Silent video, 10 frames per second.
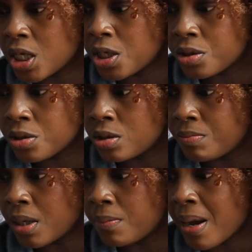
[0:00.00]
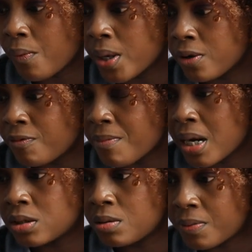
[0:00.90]
issued to me by one of my
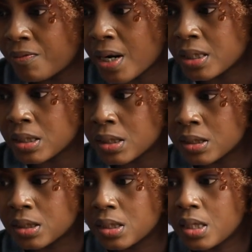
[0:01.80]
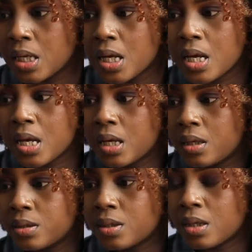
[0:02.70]
supervisors.
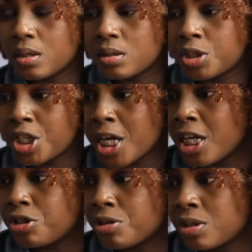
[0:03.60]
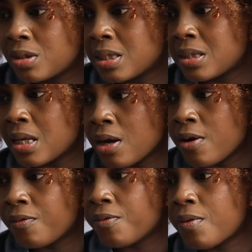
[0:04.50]
So she introduced
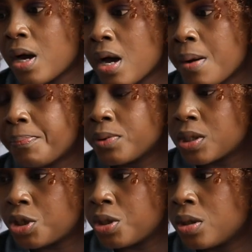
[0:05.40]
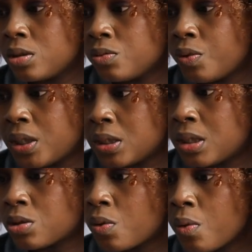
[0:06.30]
herself, position within the
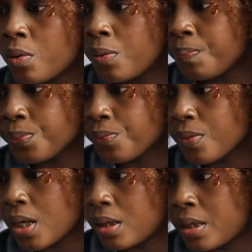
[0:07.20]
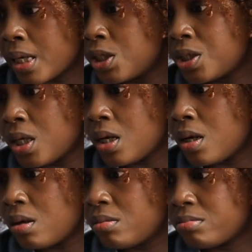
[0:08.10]
school. Then she
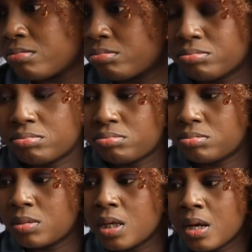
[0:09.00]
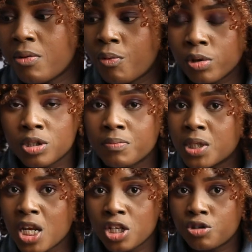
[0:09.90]
wrote
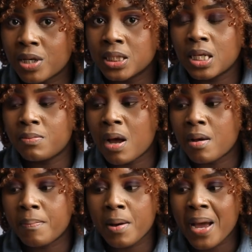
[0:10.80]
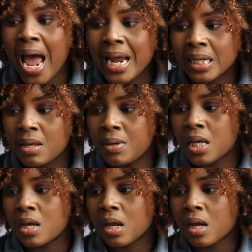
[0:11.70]
something interesting about my academic